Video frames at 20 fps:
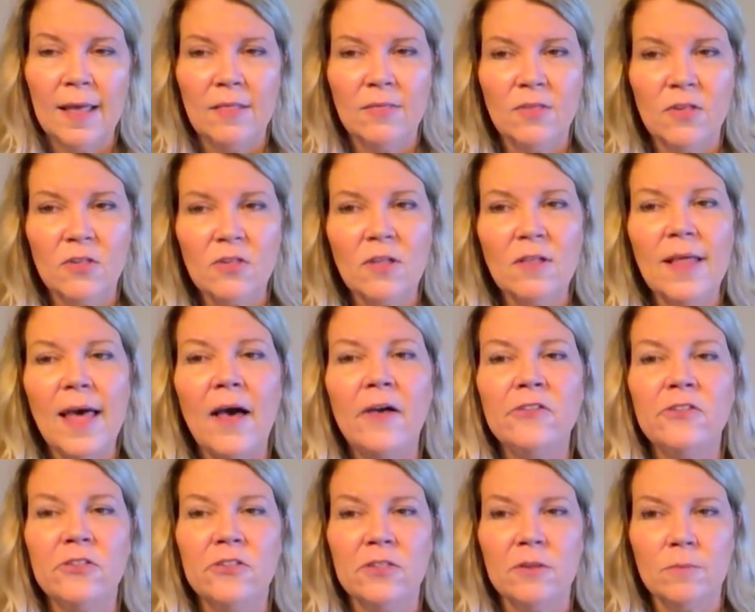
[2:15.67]
This
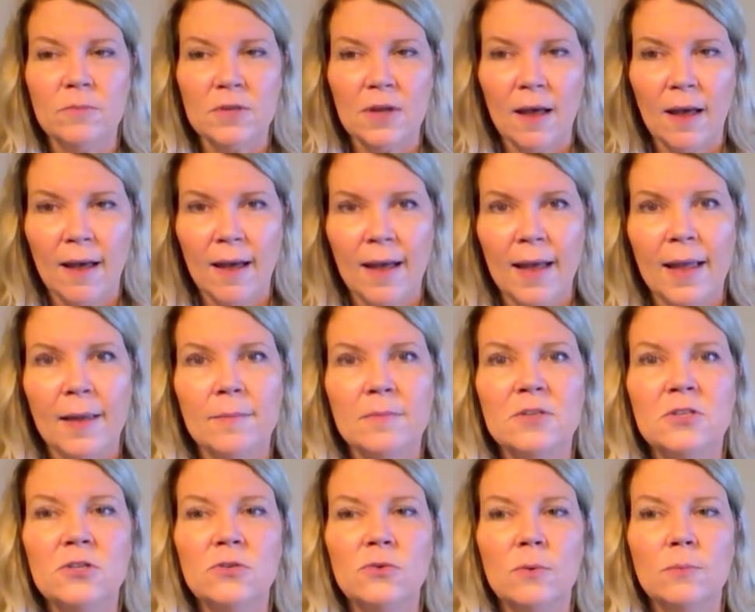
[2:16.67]
allows us some time
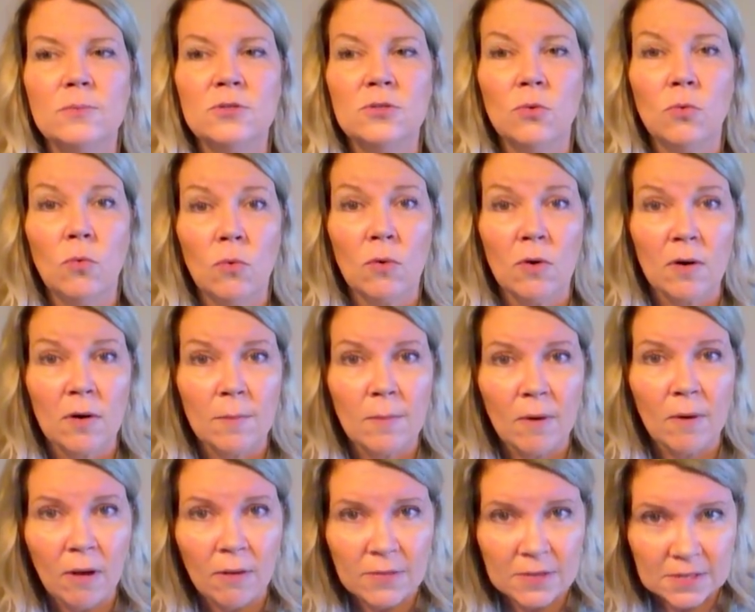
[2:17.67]
to absorb
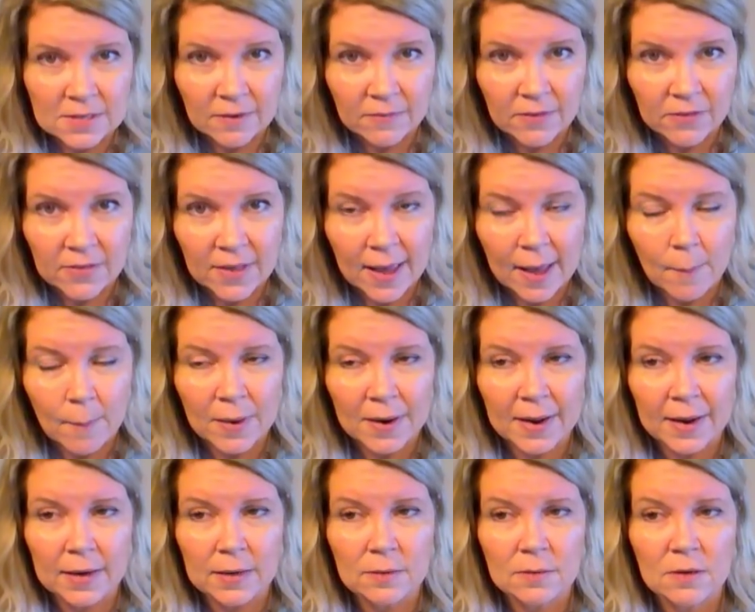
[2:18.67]
all the stuff that's
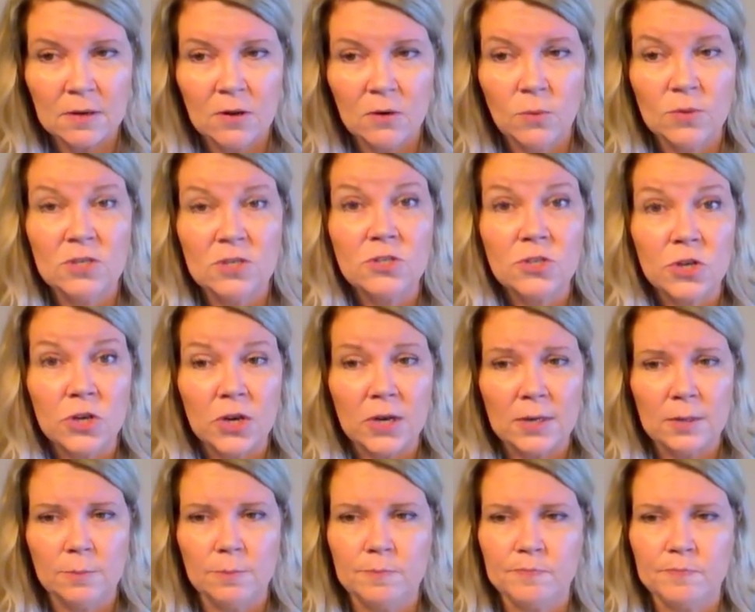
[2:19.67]
happening, which is good.